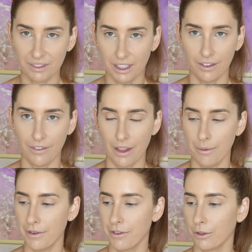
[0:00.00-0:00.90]
if I find
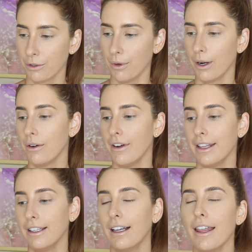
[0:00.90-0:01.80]
them difficult to work with,
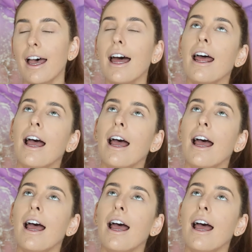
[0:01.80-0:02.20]
anything like that.